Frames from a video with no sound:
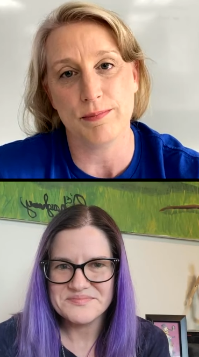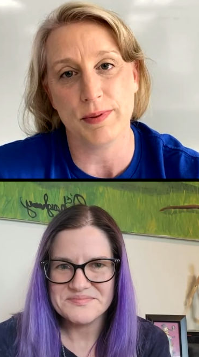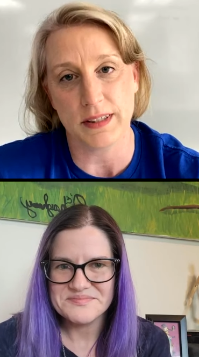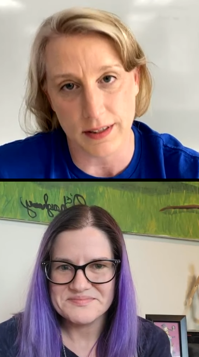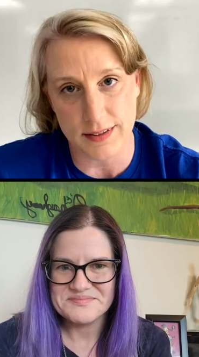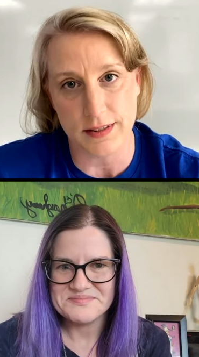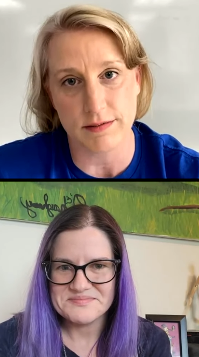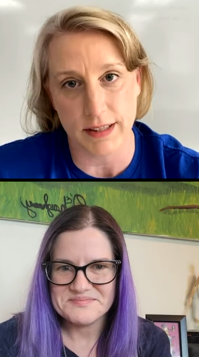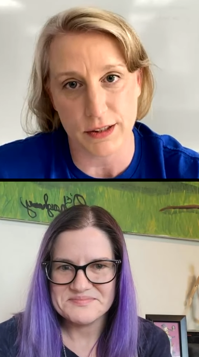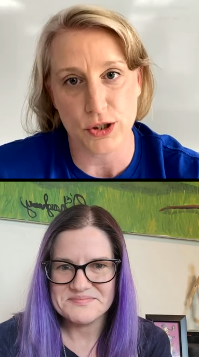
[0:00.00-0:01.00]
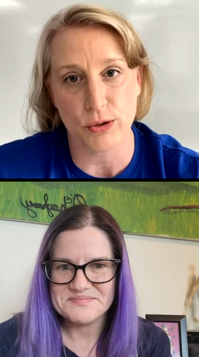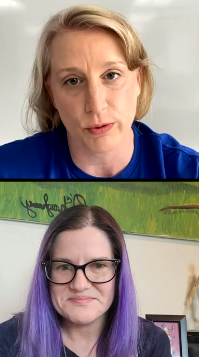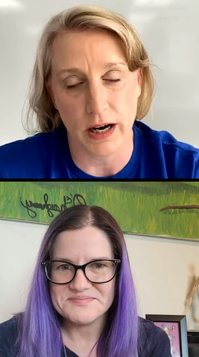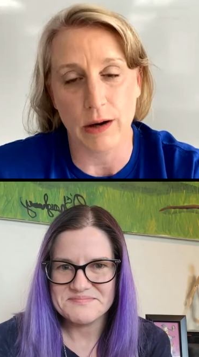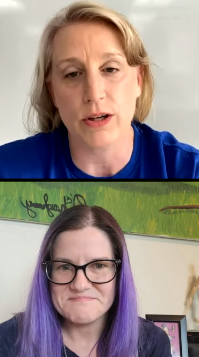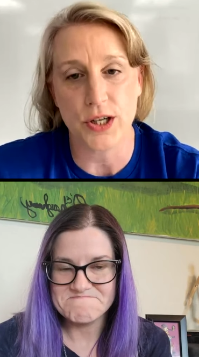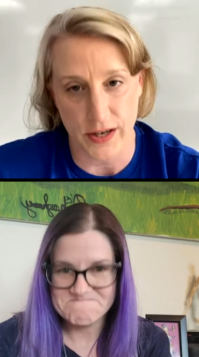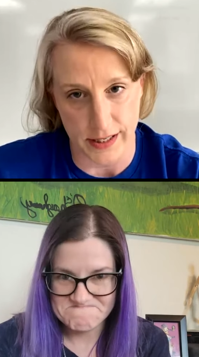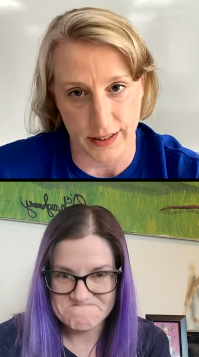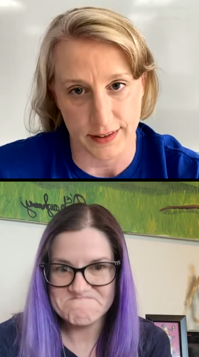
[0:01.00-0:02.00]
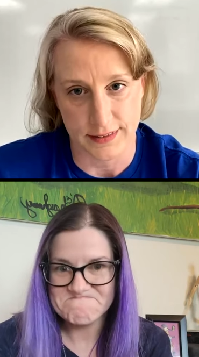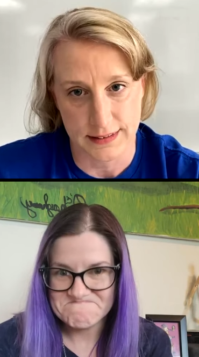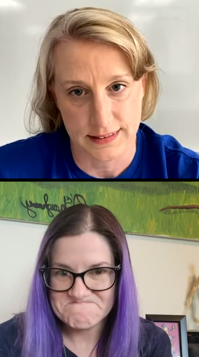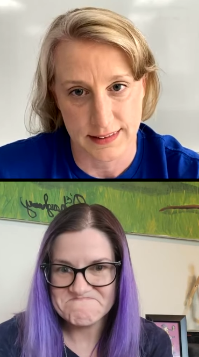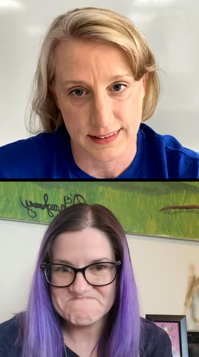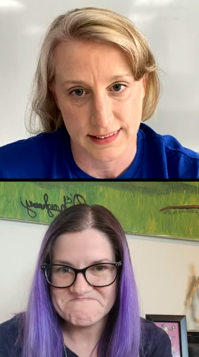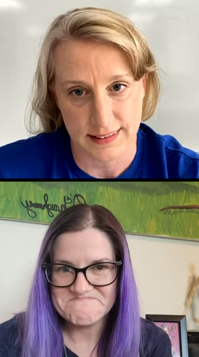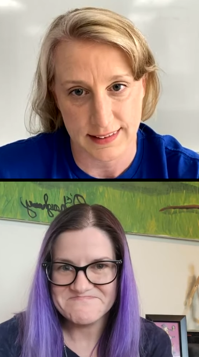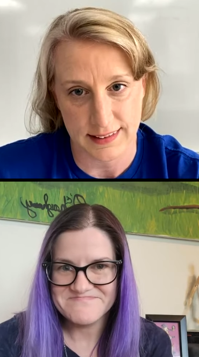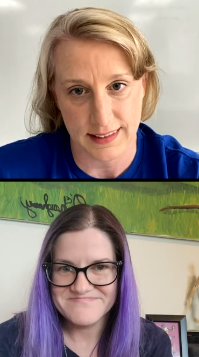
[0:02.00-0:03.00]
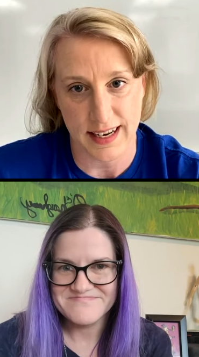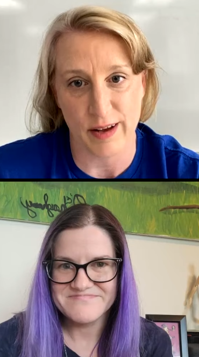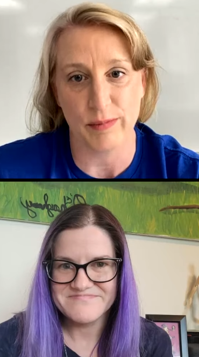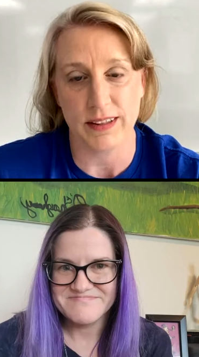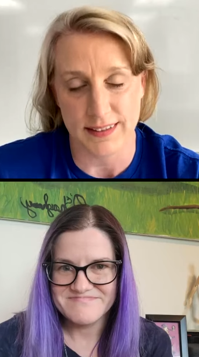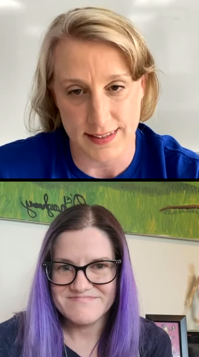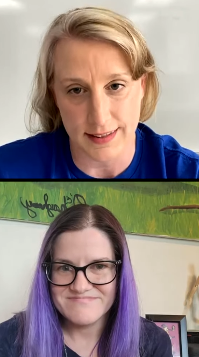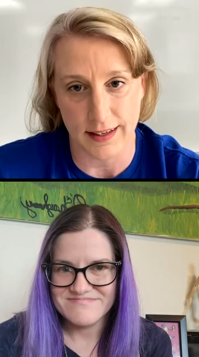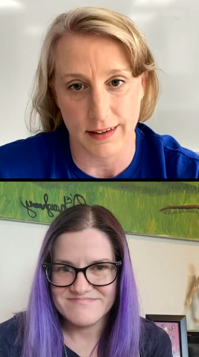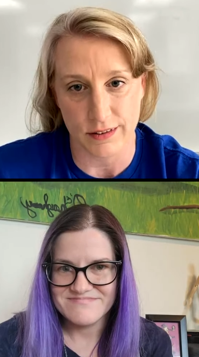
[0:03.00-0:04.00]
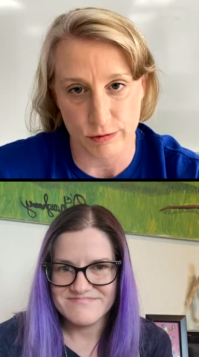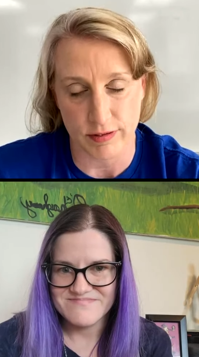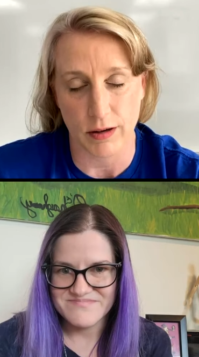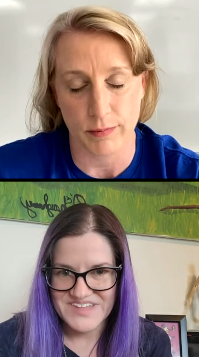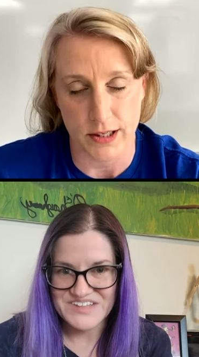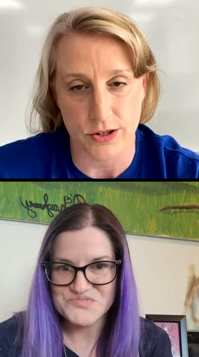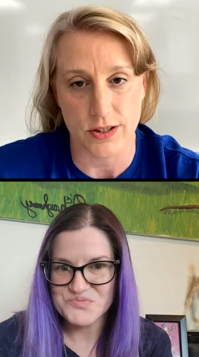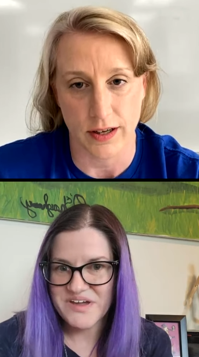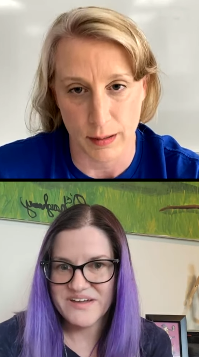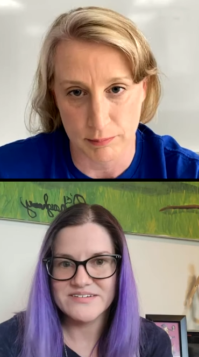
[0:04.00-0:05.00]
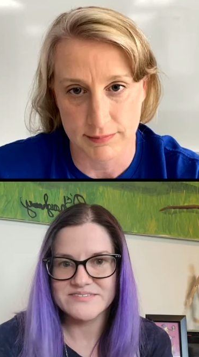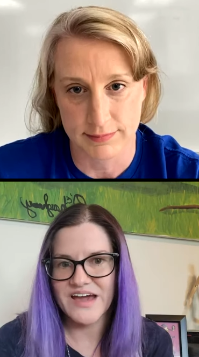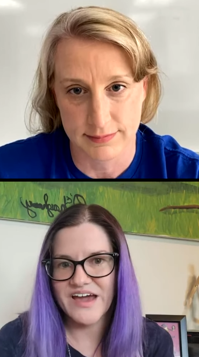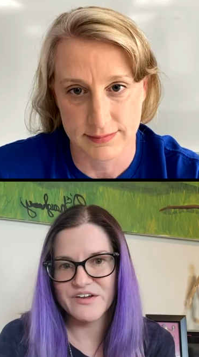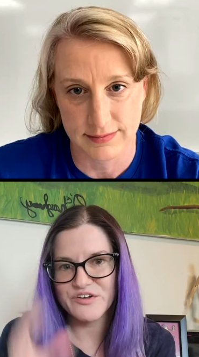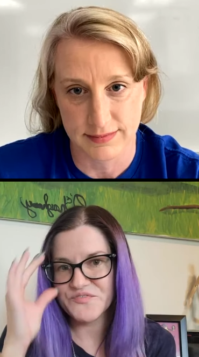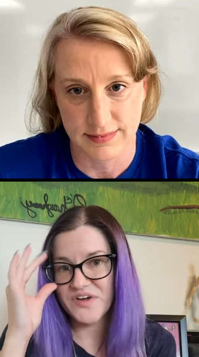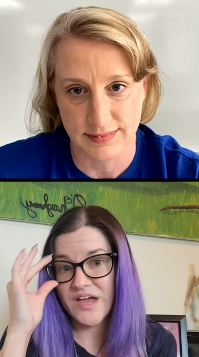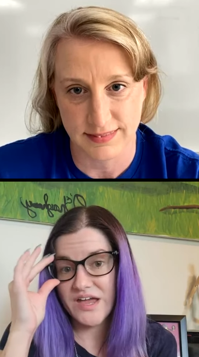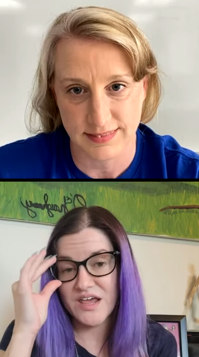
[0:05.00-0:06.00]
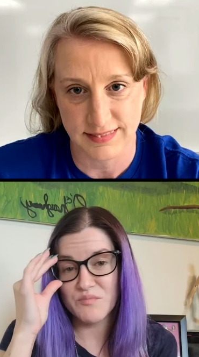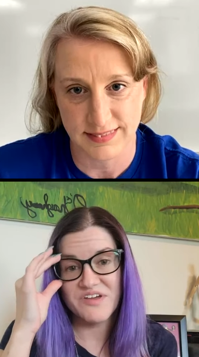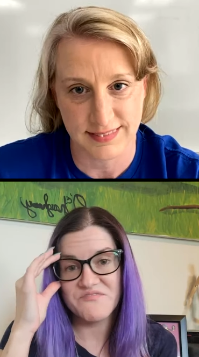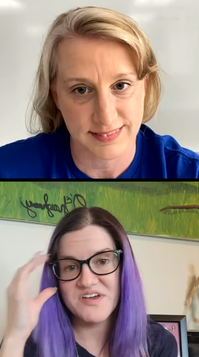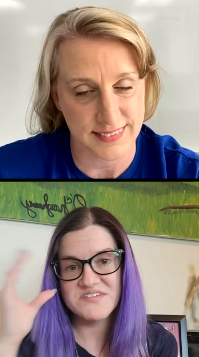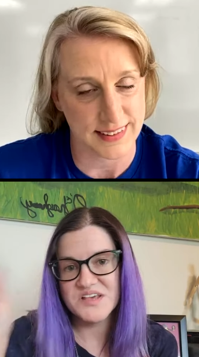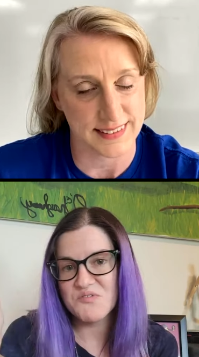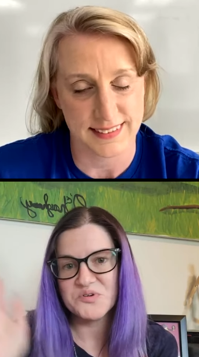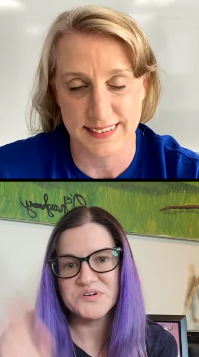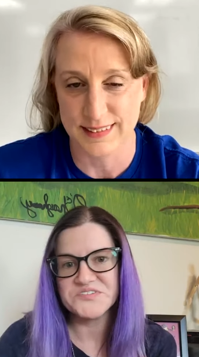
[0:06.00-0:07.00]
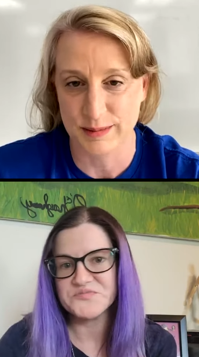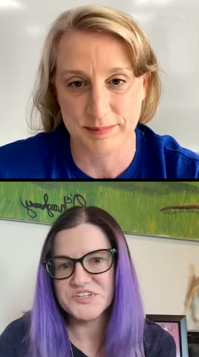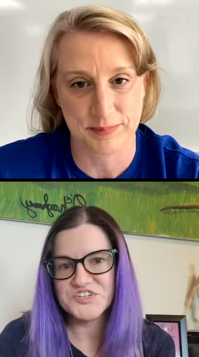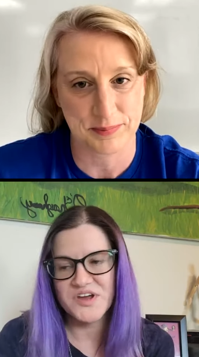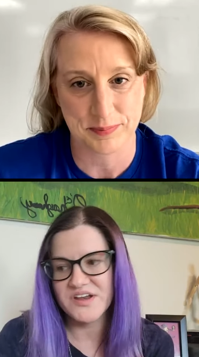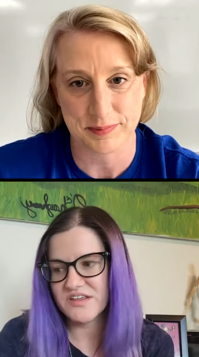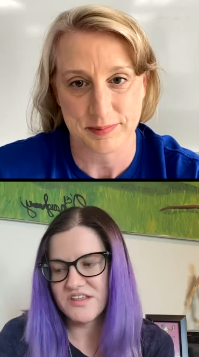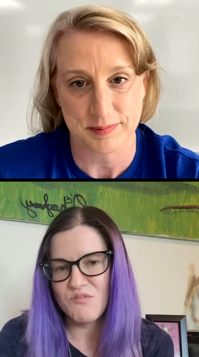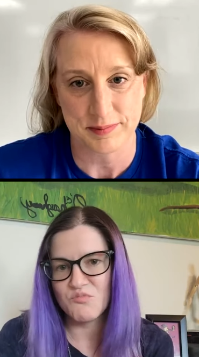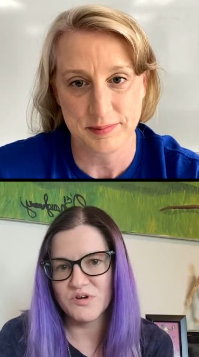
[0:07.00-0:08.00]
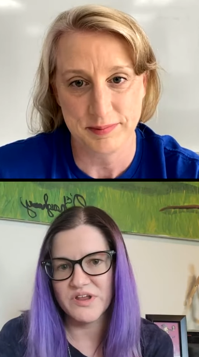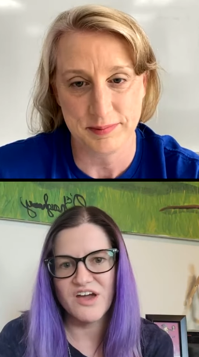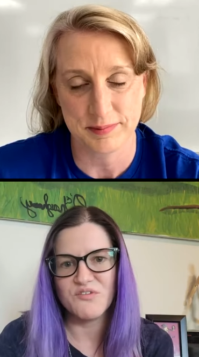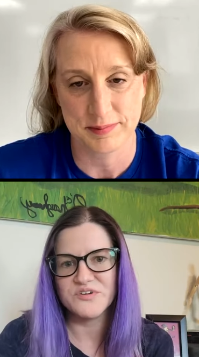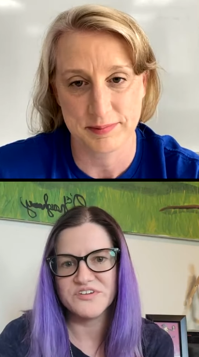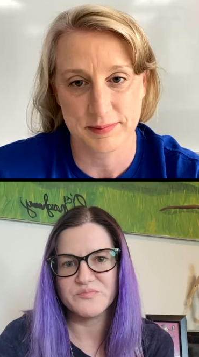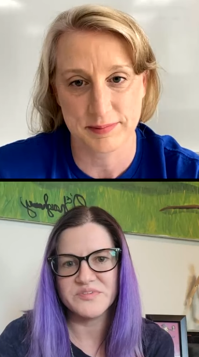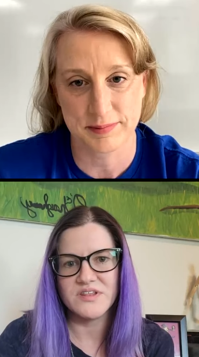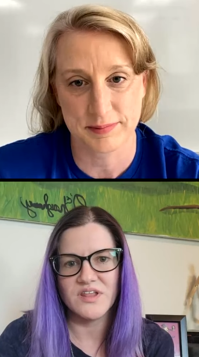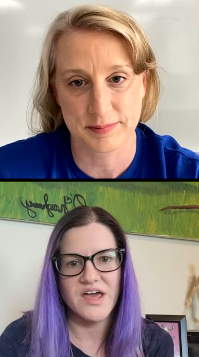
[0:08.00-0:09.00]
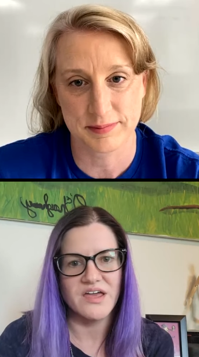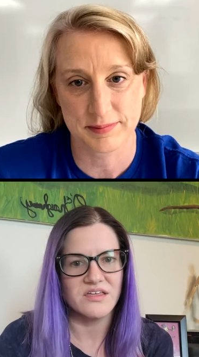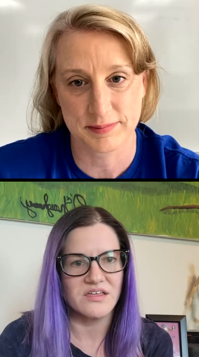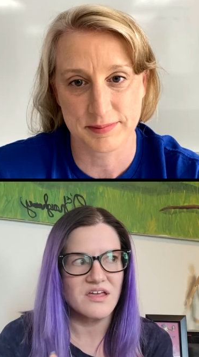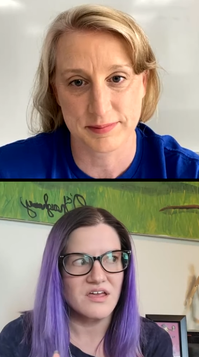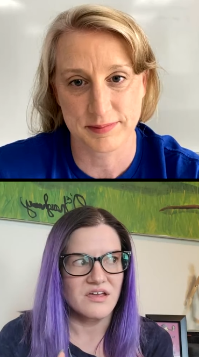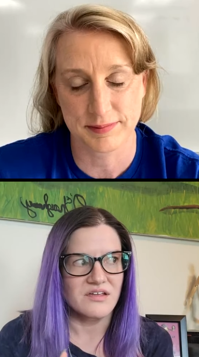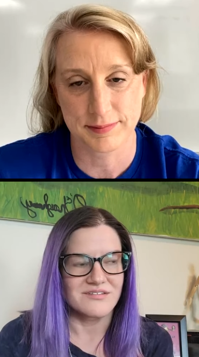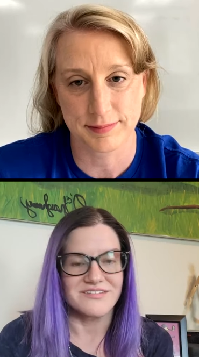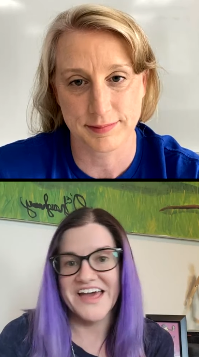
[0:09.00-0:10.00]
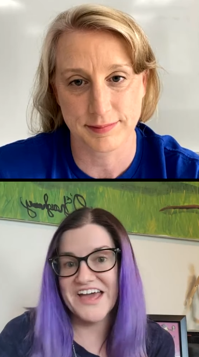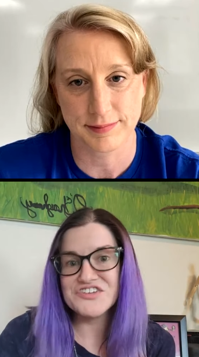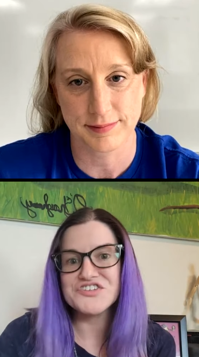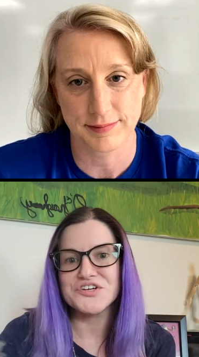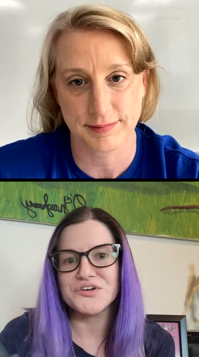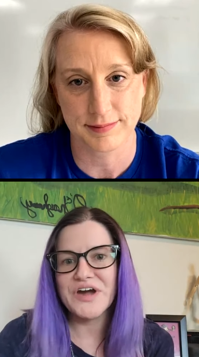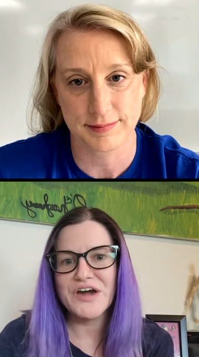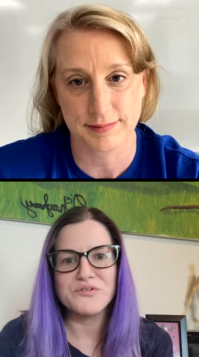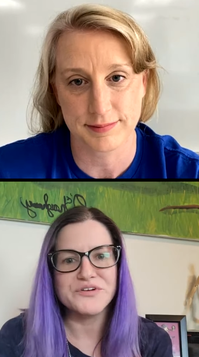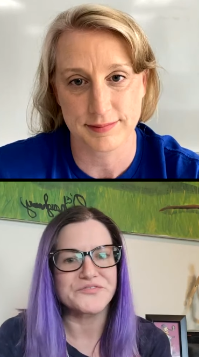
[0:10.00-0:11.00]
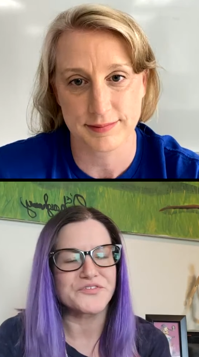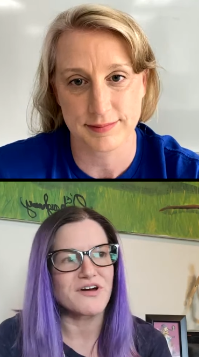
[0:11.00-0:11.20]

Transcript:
Speaker 1: because of the vest, you were out mm-hmm. training. Mm-hmm. Because of that, you found that's right. Time.
Speaker 2: I if I hadn't had my vest, I wouldn't have been training that morning. I would have been like last year I would have